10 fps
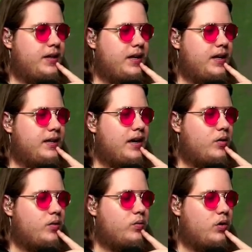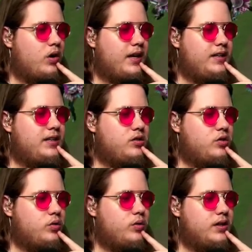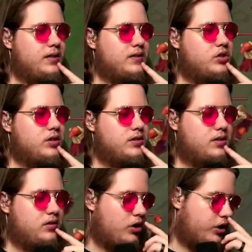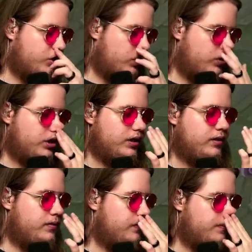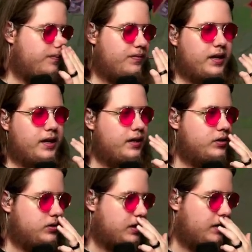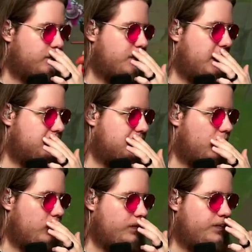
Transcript: And now all I need to do is just dodge her shit and just kind of play it slow.